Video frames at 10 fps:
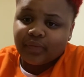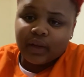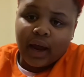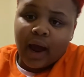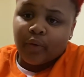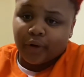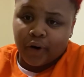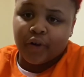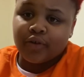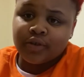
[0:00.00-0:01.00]
our
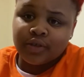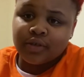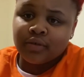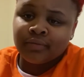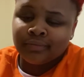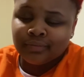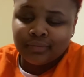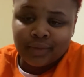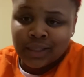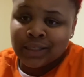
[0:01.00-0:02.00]
curse.
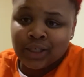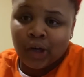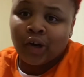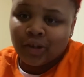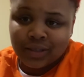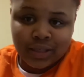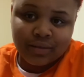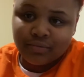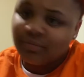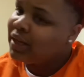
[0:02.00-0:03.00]
This is a curse.
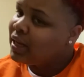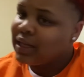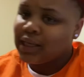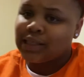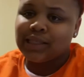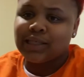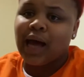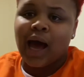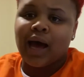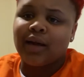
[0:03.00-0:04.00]
This is
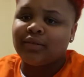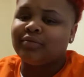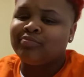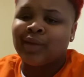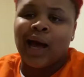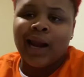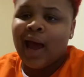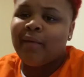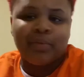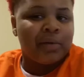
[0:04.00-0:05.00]
not
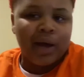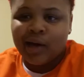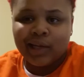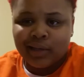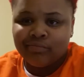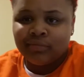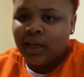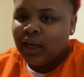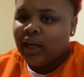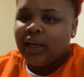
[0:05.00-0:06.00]
happy about it.
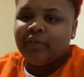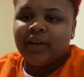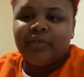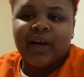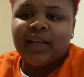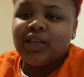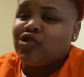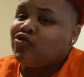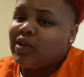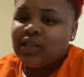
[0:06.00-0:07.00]
Even if I
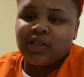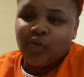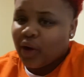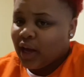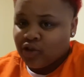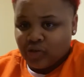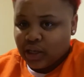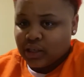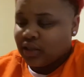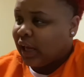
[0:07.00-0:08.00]
didn't dress the way I
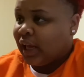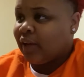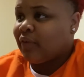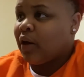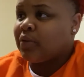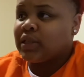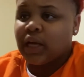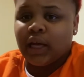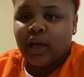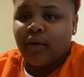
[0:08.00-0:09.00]
dress, or, like, if I was,
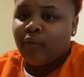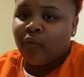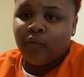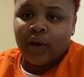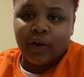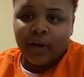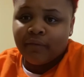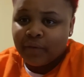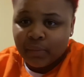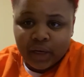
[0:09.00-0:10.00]
like, very
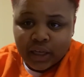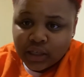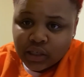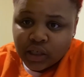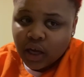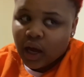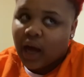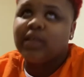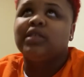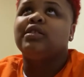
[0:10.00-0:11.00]
feminist,
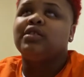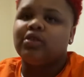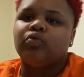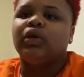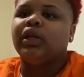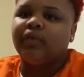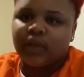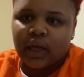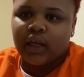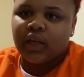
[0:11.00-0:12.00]
I still wouldn't even
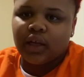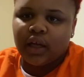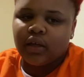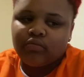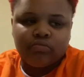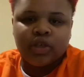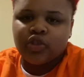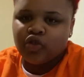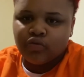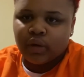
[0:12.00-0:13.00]
like it. Like, it's
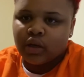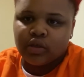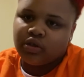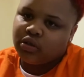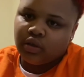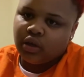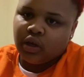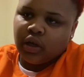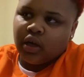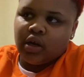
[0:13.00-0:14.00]
too much.
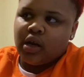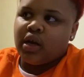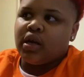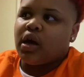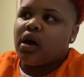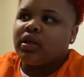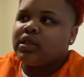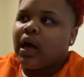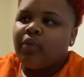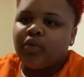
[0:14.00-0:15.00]
And
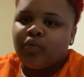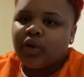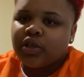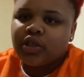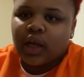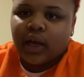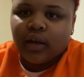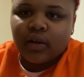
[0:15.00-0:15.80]
honestly, I wouldn't wish, like,